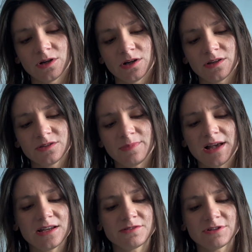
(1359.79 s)
There's
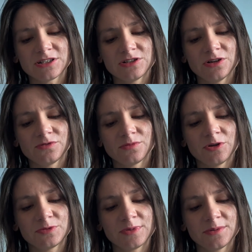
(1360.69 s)
barely a written note for most
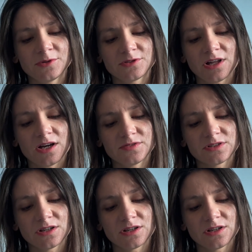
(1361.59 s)
people's lives.